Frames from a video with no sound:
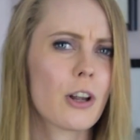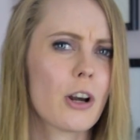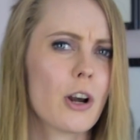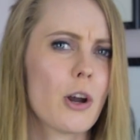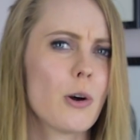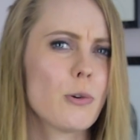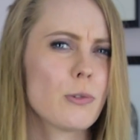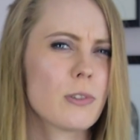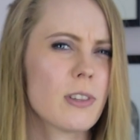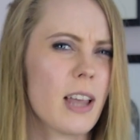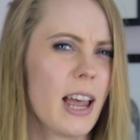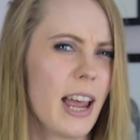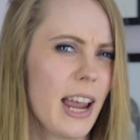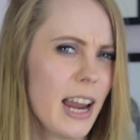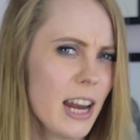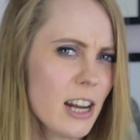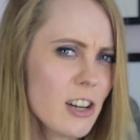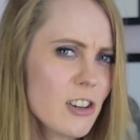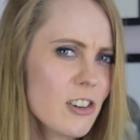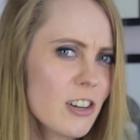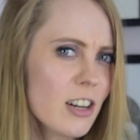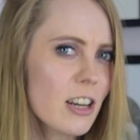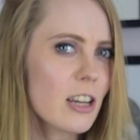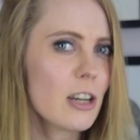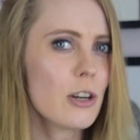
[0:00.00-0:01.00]
clothes
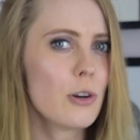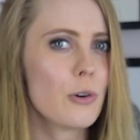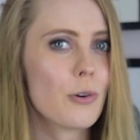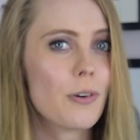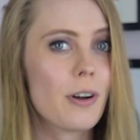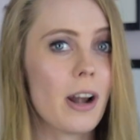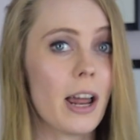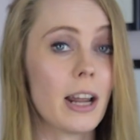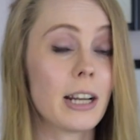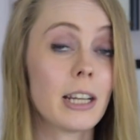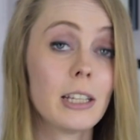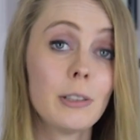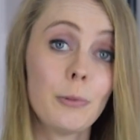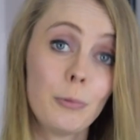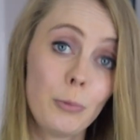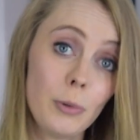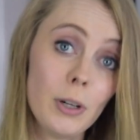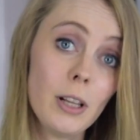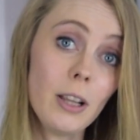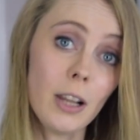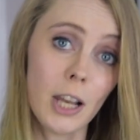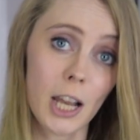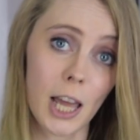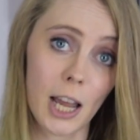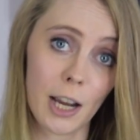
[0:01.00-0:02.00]
actually look like in
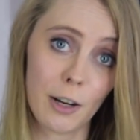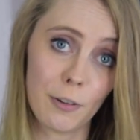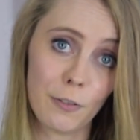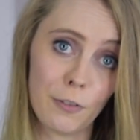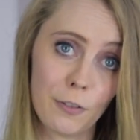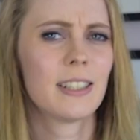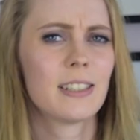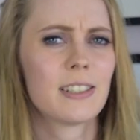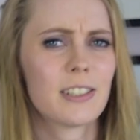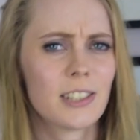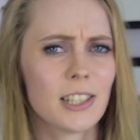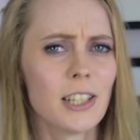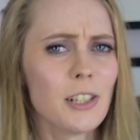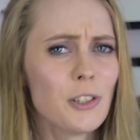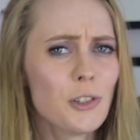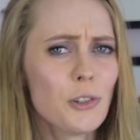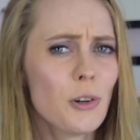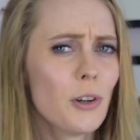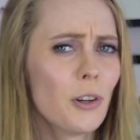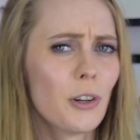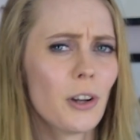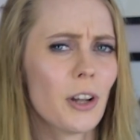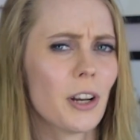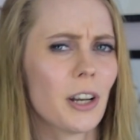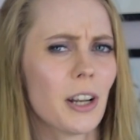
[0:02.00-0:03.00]
real life? Since
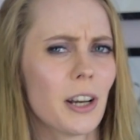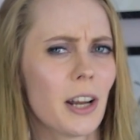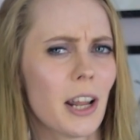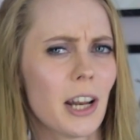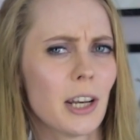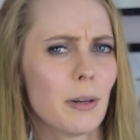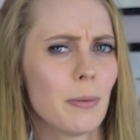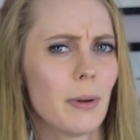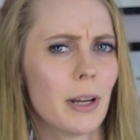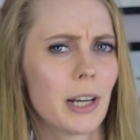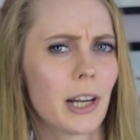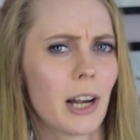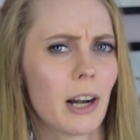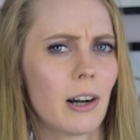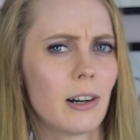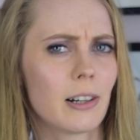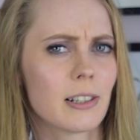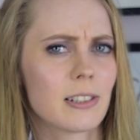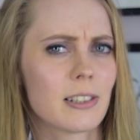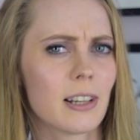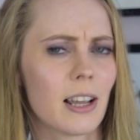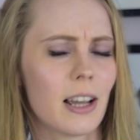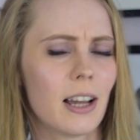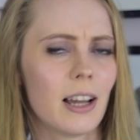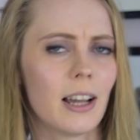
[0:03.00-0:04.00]
you're not an anime
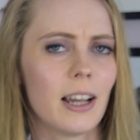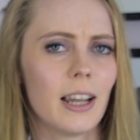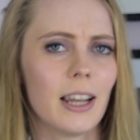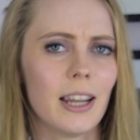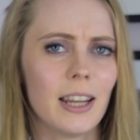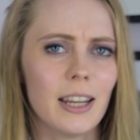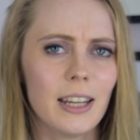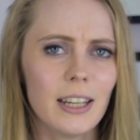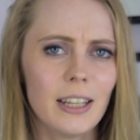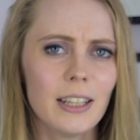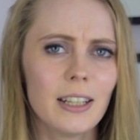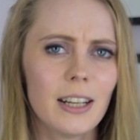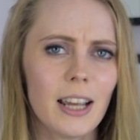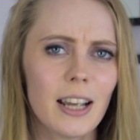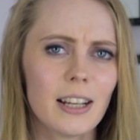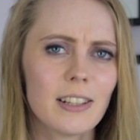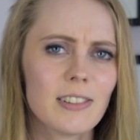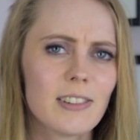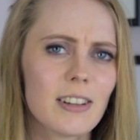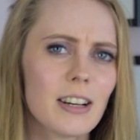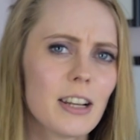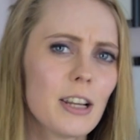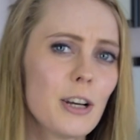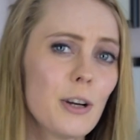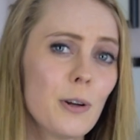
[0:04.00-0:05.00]
character, it
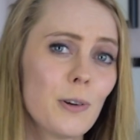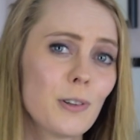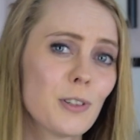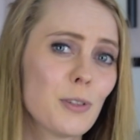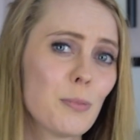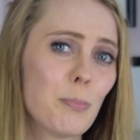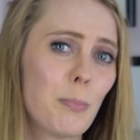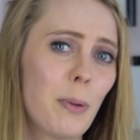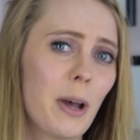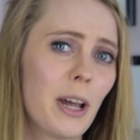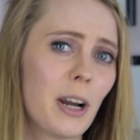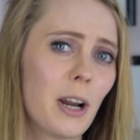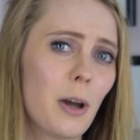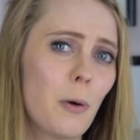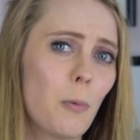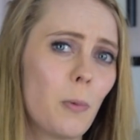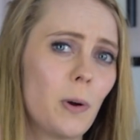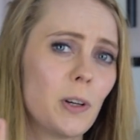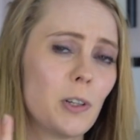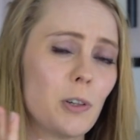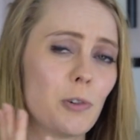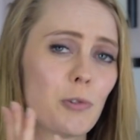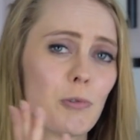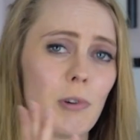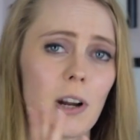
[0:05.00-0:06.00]
actually looks better
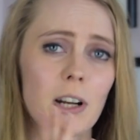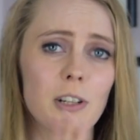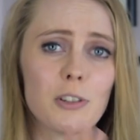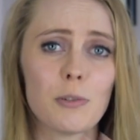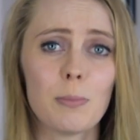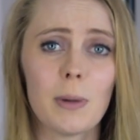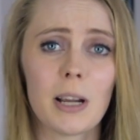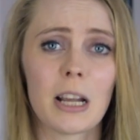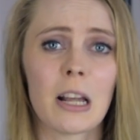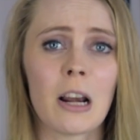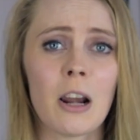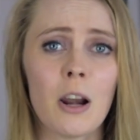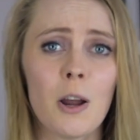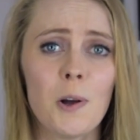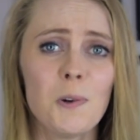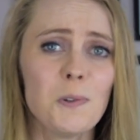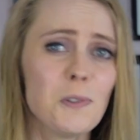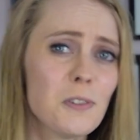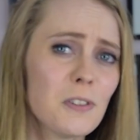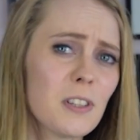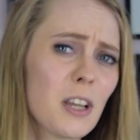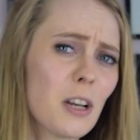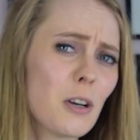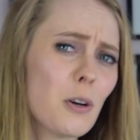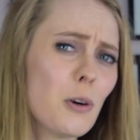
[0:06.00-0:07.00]
when you're trying to make
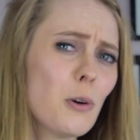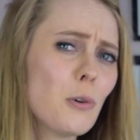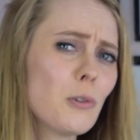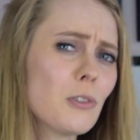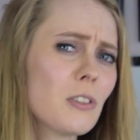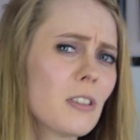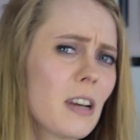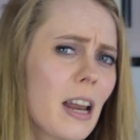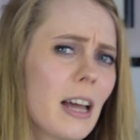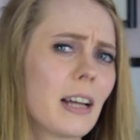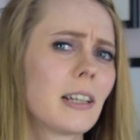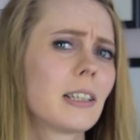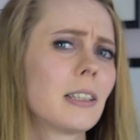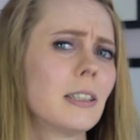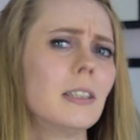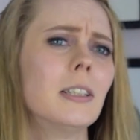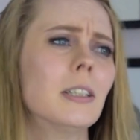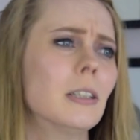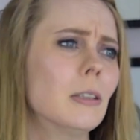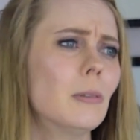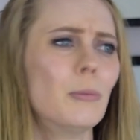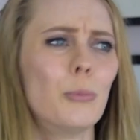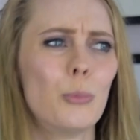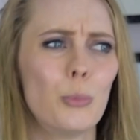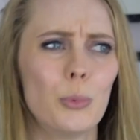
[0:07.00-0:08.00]
clothes that looks like
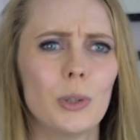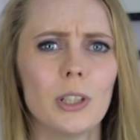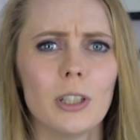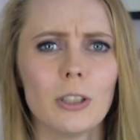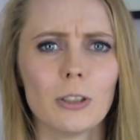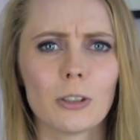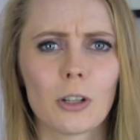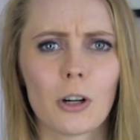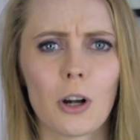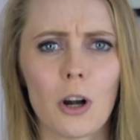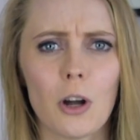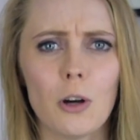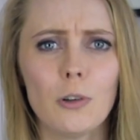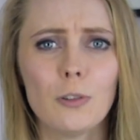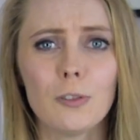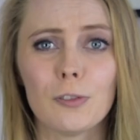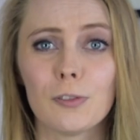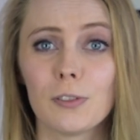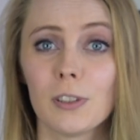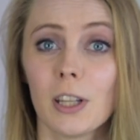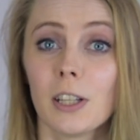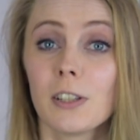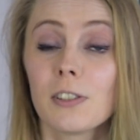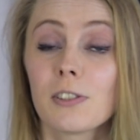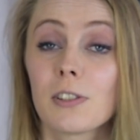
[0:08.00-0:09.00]
real clothes
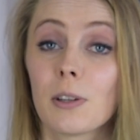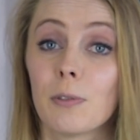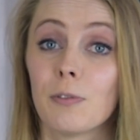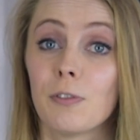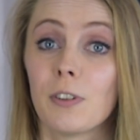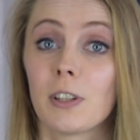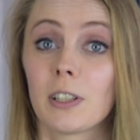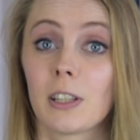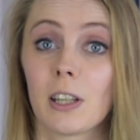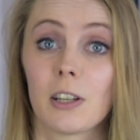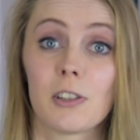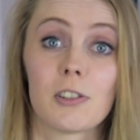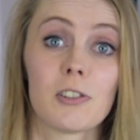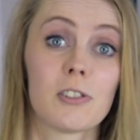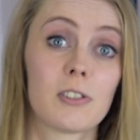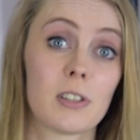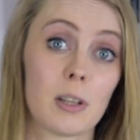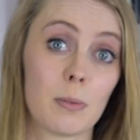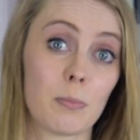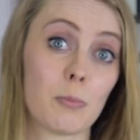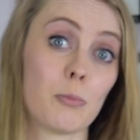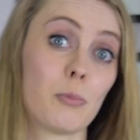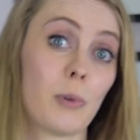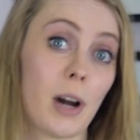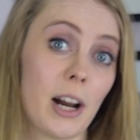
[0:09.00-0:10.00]
than something that's
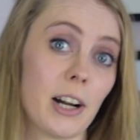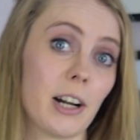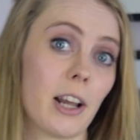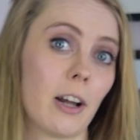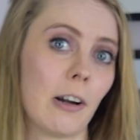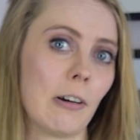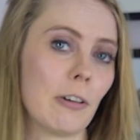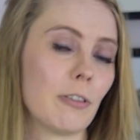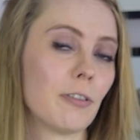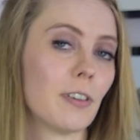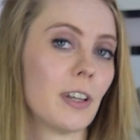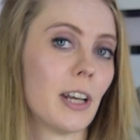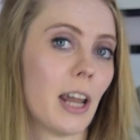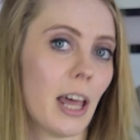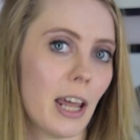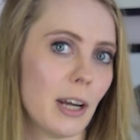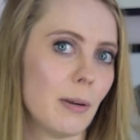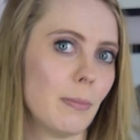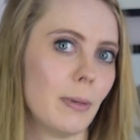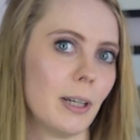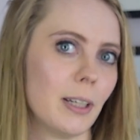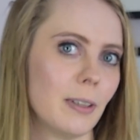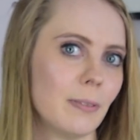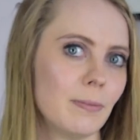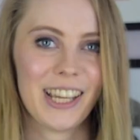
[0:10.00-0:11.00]
stepped right out of an
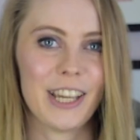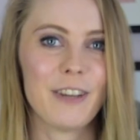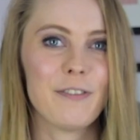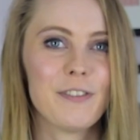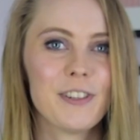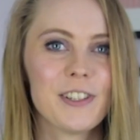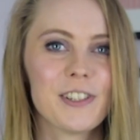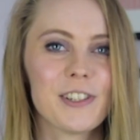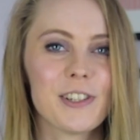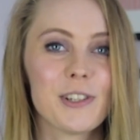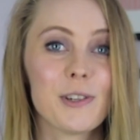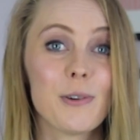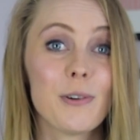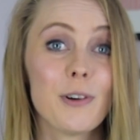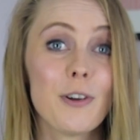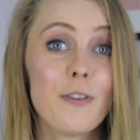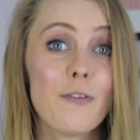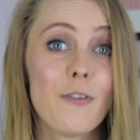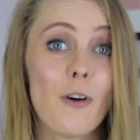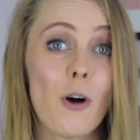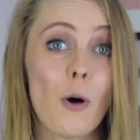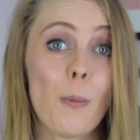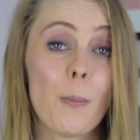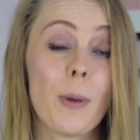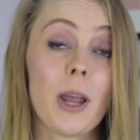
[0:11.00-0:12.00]
anime. If it's a
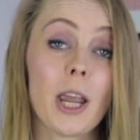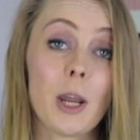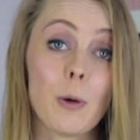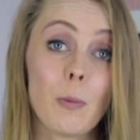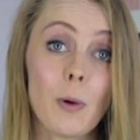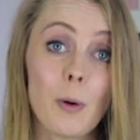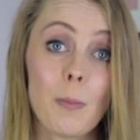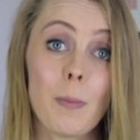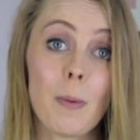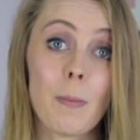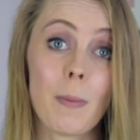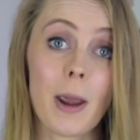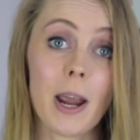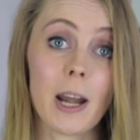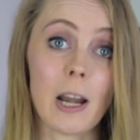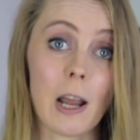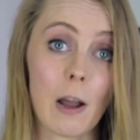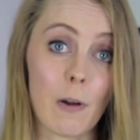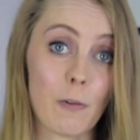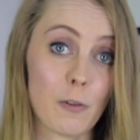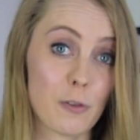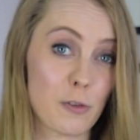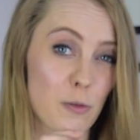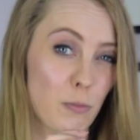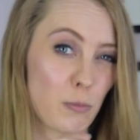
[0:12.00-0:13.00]
uniform, it would be made
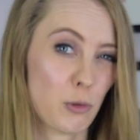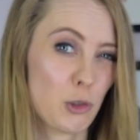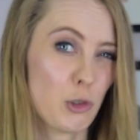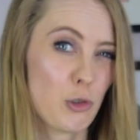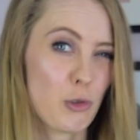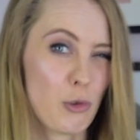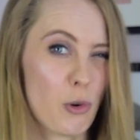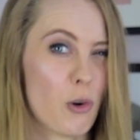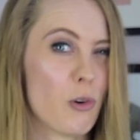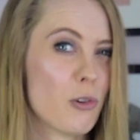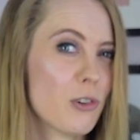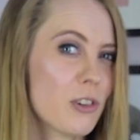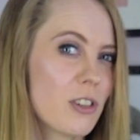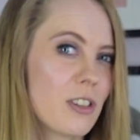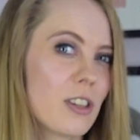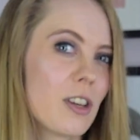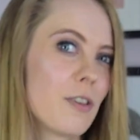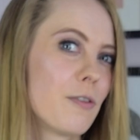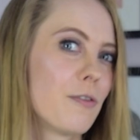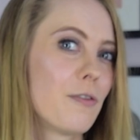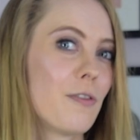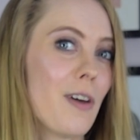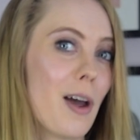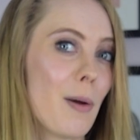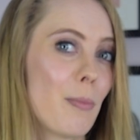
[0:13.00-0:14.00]
out of some strong,
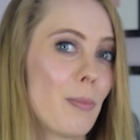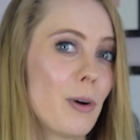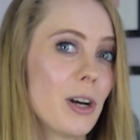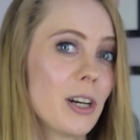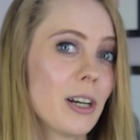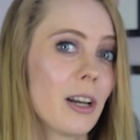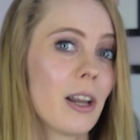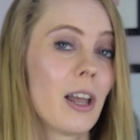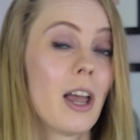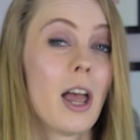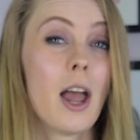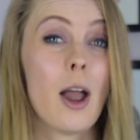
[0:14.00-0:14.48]
stiff fabric,